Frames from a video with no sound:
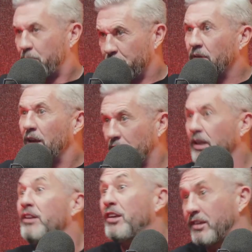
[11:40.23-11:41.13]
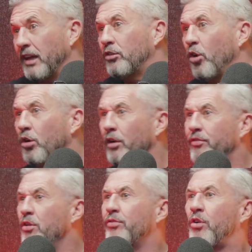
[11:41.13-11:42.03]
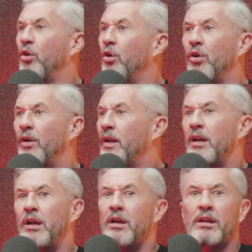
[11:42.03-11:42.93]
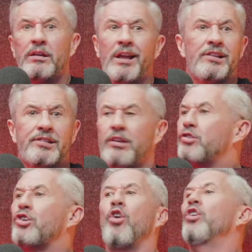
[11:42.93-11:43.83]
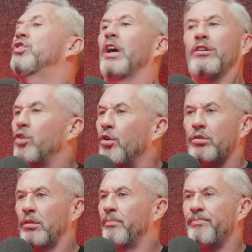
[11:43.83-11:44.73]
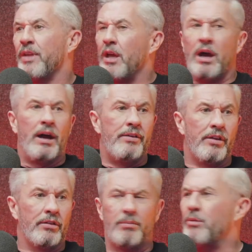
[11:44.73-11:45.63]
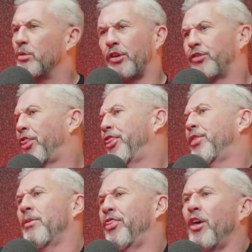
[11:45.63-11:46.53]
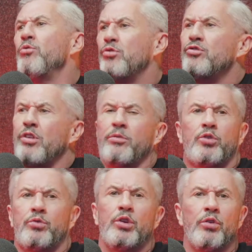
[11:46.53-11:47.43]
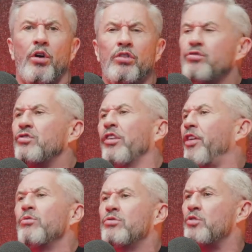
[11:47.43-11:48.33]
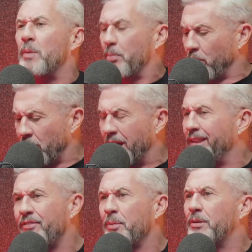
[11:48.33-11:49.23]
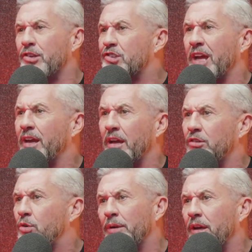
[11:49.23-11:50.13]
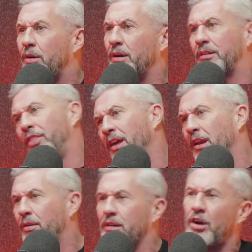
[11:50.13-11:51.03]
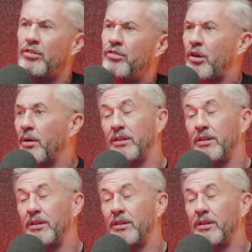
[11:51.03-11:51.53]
like, let's say TikTok, if you've got, like, let's say Scottish TikTok, and I mean, with there's thousands of, you know, hundreds of thousands of people on it, and everybody's sticking in 20 quid, 30 quid, 100 quid.